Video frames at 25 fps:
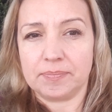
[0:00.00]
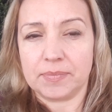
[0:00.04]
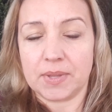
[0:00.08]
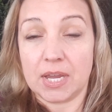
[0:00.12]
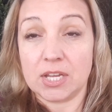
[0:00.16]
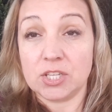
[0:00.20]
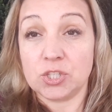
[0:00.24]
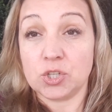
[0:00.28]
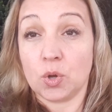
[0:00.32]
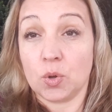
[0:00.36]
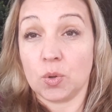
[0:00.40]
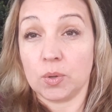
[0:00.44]

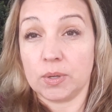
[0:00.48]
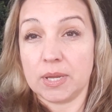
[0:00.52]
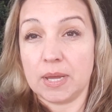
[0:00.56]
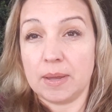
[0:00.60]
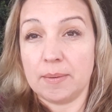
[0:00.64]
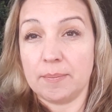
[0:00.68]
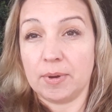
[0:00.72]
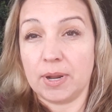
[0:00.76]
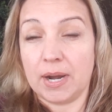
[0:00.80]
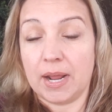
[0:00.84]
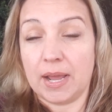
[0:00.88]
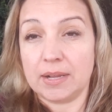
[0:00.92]
I told
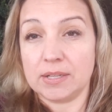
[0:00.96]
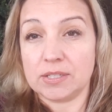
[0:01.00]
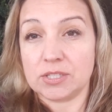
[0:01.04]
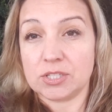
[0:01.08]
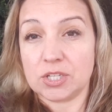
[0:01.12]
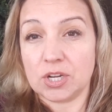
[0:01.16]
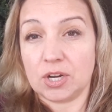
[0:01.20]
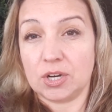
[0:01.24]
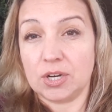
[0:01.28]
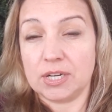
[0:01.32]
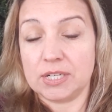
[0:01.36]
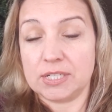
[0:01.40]
him when I
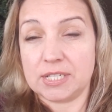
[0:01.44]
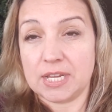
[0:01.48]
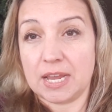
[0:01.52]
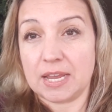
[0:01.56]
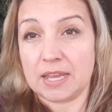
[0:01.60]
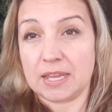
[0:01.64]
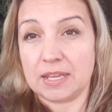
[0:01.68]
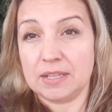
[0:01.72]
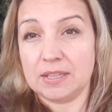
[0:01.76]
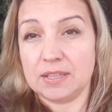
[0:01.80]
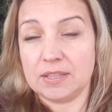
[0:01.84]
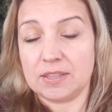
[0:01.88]
started
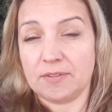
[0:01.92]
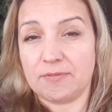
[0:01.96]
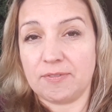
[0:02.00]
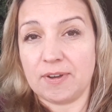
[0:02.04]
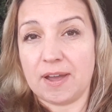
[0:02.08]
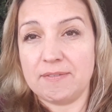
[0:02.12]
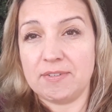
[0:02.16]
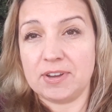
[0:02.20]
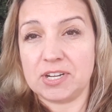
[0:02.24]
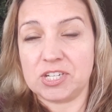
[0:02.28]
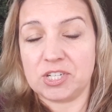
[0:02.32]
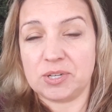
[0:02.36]
taking the
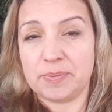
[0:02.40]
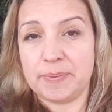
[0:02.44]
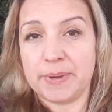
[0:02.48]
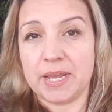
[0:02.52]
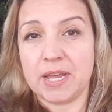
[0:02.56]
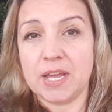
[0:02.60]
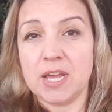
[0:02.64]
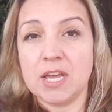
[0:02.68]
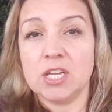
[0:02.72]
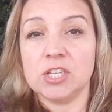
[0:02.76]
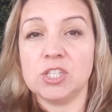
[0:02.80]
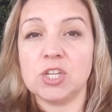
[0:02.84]

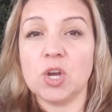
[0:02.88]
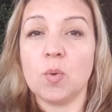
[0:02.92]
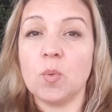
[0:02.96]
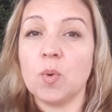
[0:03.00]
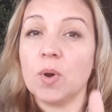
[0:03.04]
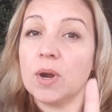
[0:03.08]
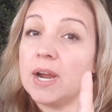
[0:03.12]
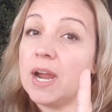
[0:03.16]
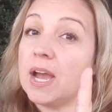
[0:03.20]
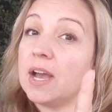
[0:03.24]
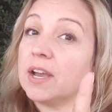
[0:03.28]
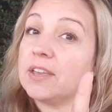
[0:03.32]
5-HTP. Don't
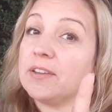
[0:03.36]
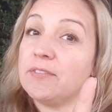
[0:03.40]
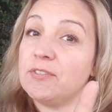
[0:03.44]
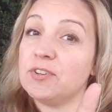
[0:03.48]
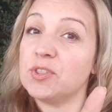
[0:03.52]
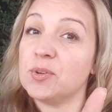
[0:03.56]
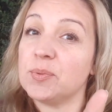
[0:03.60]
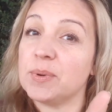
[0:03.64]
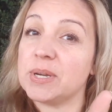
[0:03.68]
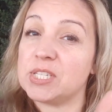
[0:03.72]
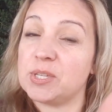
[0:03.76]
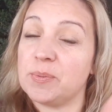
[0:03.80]
worry, I'll give you
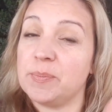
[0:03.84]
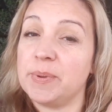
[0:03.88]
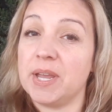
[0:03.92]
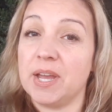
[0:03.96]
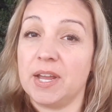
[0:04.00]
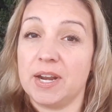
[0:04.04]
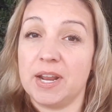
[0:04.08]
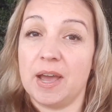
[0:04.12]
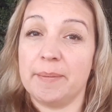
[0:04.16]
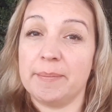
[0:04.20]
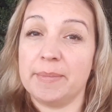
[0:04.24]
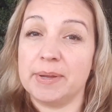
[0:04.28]
the recipe
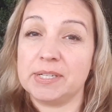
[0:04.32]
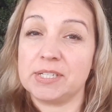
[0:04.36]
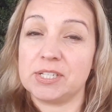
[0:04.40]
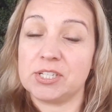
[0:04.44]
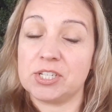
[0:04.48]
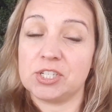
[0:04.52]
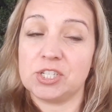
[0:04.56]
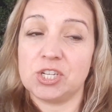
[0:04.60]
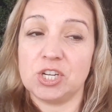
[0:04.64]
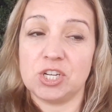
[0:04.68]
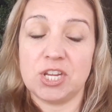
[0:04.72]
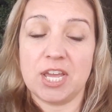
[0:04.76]
on how
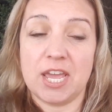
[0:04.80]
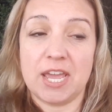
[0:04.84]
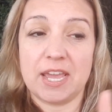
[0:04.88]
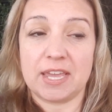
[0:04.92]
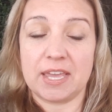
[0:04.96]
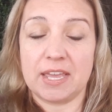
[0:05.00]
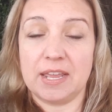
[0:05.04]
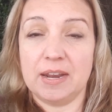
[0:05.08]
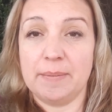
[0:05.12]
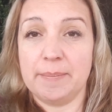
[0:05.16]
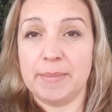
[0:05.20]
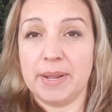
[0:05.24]
much to
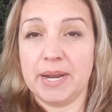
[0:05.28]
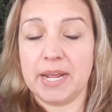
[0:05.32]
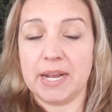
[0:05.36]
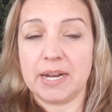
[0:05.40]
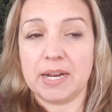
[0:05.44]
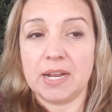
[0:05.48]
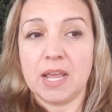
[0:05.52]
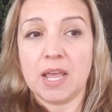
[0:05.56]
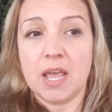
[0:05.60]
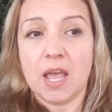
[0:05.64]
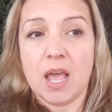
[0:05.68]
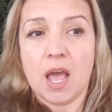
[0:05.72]
take in a
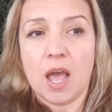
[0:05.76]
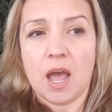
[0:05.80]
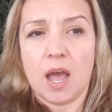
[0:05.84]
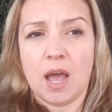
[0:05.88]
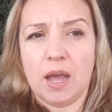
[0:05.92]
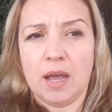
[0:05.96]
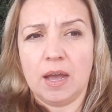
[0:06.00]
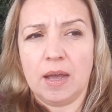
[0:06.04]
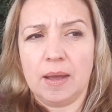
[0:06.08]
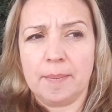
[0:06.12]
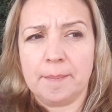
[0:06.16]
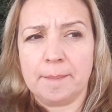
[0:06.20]
minute.
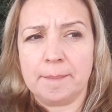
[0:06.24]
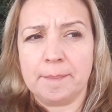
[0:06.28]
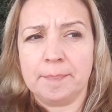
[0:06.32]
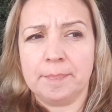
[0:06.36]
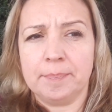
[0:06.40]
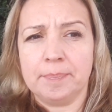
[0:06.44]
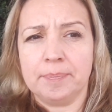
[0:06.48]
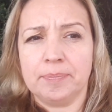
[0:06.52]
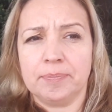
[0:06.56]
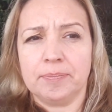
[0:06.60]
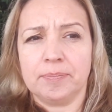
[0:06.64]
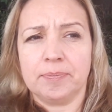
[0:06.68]

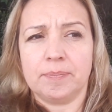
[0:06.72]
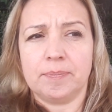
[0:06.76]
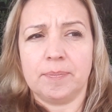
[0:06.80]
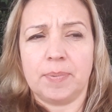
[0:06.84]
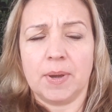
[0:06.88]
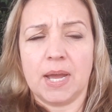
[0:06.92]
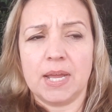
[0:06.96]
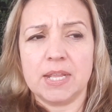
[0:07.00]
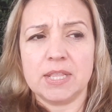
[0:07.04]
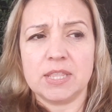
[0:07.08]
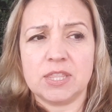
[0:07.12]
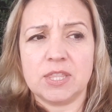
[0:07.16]

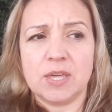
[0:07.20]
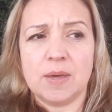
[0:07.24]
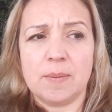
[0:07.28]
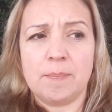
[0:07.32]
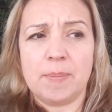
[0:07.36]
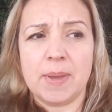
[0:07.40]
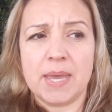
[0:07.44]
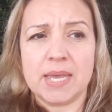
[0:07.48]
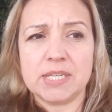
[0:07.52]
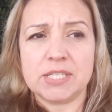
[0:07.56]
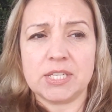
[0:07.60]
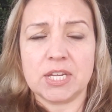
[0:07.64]
But the
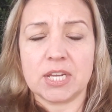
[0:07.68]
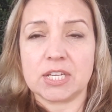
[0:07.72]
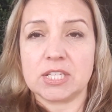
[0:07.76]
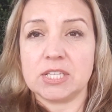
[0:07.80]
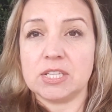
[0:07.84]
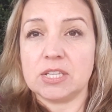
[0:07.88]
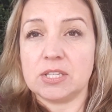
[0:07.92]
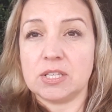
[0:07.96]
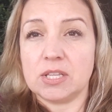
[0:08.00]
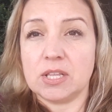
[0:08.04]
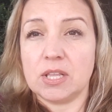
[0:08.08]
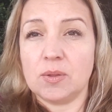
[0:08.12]

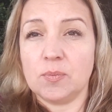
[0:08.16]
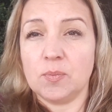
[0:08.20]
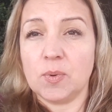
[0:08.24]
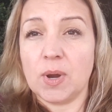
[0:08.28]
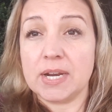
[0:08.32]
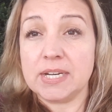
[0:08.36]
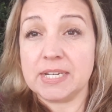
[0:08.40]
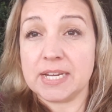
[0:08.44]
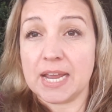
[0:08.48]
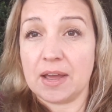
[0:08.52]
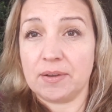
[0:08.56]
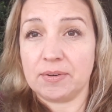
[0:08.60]
basic
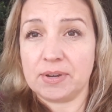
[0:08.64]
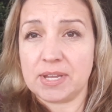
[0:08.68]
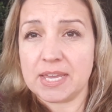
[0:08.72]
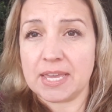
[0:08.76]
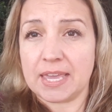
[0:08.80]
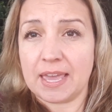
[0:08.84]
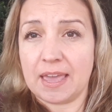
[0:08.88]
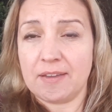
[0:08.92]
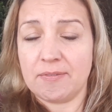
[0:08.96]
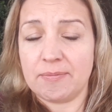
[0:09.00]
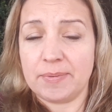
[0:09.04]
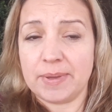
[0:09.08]
rundown he
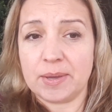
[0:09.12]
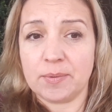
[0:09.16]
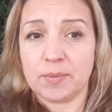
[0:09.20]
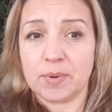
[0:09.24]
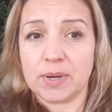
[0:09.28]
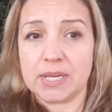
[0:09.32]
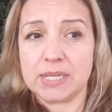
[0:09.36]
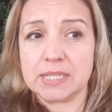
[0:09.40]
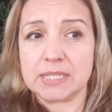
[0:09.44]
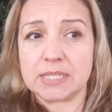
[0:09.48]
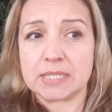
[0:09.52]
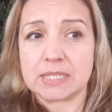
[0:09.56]
gave me
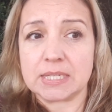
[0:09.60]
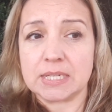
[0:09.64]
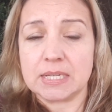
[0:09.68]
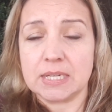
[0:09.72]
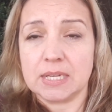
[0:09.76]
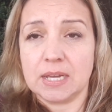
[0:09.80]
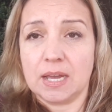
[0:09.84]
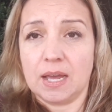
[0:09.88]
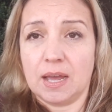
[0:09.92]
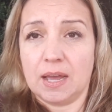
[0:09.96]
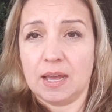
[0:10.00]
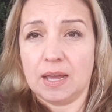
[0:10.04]
was,
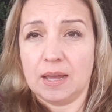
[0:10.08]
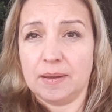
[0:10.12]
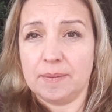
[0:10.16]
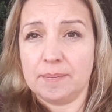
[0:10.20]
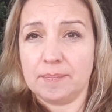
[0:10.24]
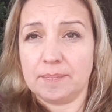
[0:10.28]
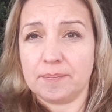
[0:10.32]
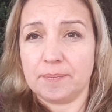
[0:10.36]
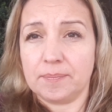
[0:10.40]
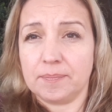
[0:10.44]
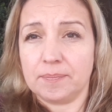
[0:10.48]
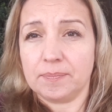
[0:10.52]

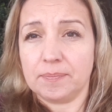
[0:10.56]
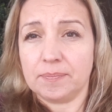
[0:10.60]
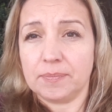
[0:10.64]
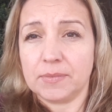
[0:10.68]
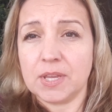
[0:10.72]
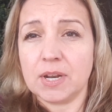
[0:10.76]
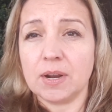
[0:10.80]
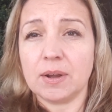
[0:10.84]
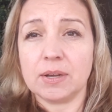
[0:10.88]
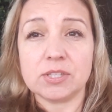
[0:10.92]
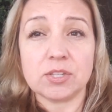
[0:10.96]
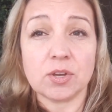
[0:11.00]

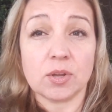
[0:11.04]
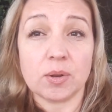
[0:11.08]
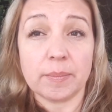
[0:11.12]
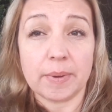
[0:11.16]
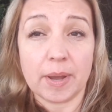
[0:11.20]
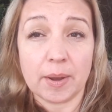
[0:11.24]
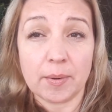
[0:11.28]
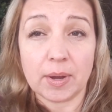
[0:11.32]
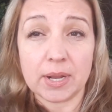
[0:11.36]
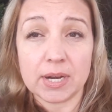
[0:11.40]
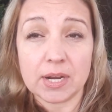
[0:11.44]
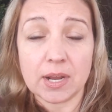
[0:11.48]
you know, I told him
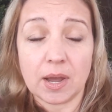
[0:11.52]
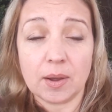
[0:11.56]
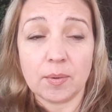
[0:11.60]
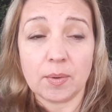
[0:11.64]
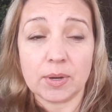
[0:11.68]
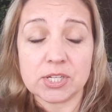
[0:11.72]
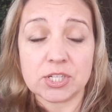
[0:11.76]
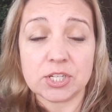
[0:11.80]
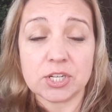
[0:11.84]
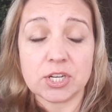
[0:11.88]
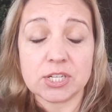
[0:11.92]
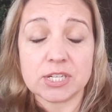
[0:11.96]
I
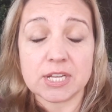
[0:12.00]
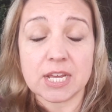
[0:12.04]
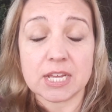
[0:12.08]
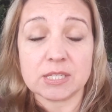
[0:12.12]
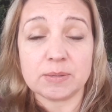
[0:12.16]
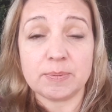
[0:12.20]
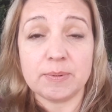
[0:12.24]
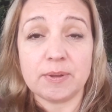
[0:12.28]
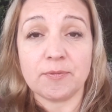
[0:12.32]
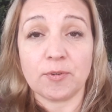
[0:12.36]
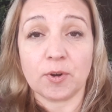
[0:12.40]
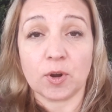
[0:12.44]
want you to
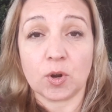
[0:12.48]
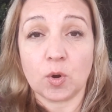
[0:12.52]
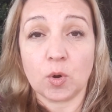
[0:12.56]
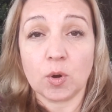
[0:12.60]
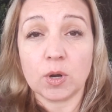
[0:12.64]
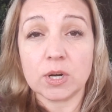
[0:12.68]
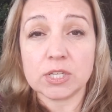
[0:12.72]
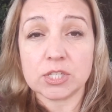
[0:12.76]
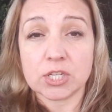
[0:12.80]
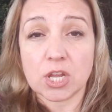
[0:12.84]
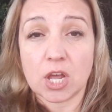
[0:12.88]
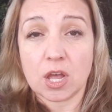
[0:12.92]
test me for
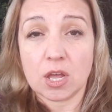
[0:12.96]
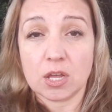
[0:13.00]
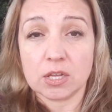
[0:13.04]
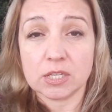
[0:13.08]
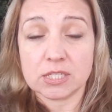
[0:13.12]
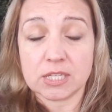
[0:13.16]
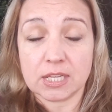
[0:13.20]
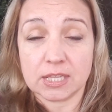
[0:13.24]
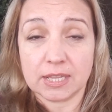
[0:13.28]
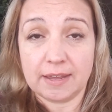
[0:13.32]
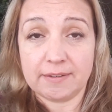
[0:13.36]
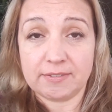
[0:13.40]
cortisol,
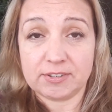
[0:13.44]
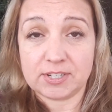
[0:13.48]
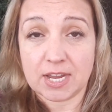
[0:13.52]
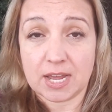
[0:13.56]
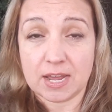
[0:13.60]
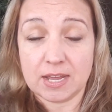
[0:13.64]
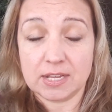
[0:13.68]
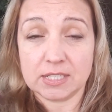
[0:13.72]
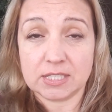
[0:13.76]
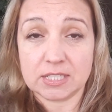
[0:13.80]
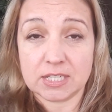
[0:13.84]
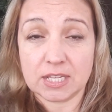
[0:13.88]

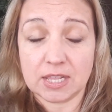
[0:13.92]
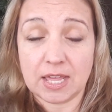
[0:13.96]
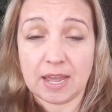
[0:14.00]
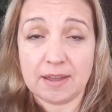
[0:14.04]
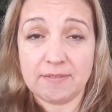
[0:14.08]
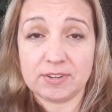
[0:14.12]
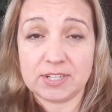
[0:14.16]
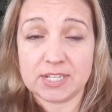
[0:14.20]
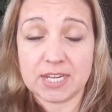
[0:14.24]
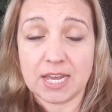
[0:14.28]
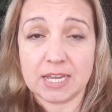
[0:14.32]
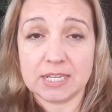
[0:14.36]

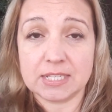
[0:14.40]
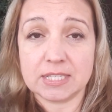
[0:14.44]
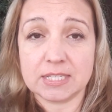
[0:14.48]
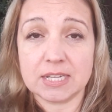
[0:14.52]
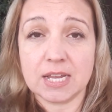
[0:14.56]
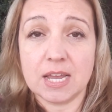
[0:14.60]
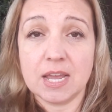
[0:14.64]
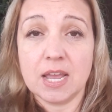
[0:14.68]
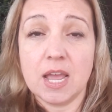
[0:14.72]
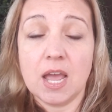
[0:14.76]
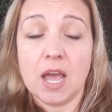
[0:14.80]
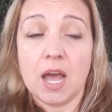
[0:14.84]
saliva test.
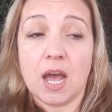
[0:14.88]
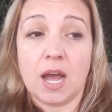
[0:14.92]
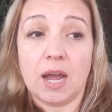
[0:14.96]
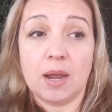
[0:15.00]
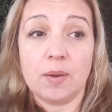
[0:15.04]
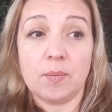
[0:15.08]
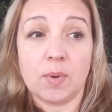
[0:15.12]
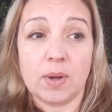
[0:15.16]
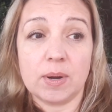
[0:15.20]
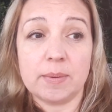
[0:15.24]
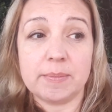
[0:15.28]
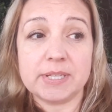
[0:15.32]

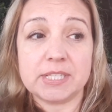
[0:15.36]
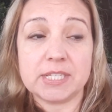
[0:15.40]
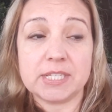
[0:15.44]
I want to be